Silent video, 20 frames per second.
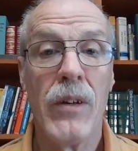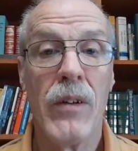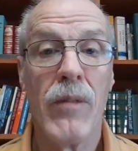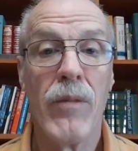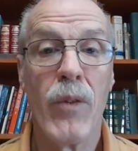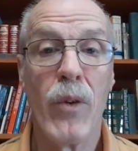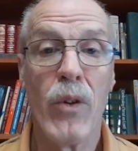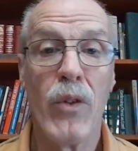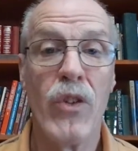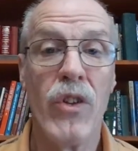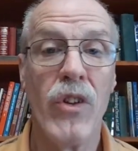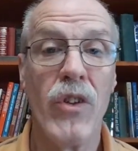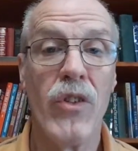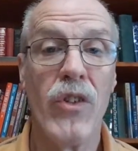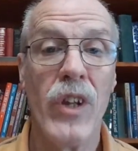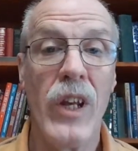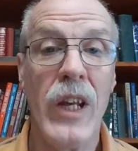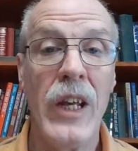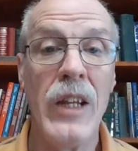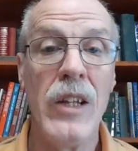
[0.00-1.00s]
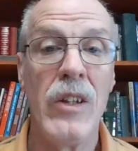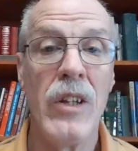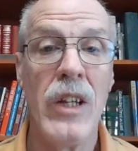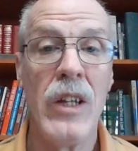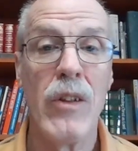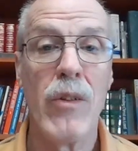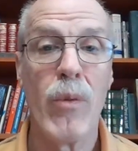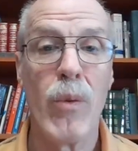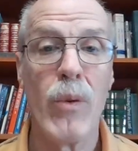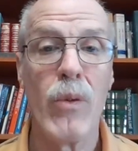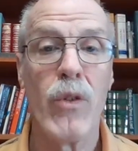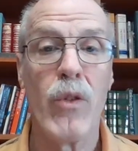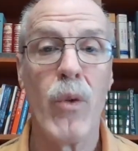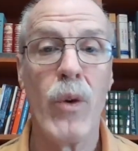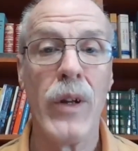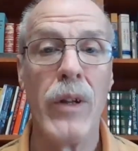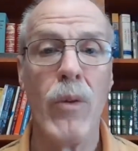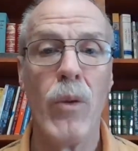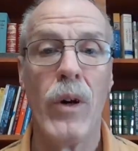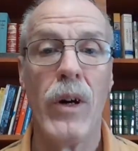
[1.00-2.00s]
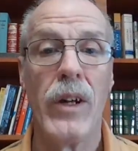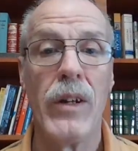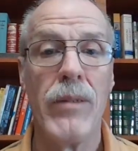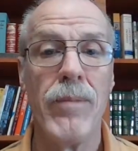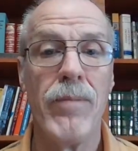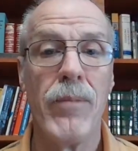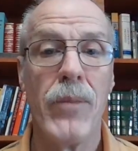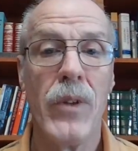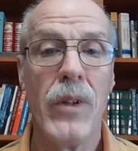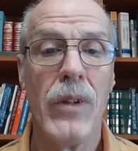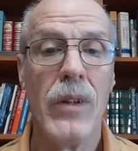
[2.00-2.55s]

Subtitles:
verses 18 through 21,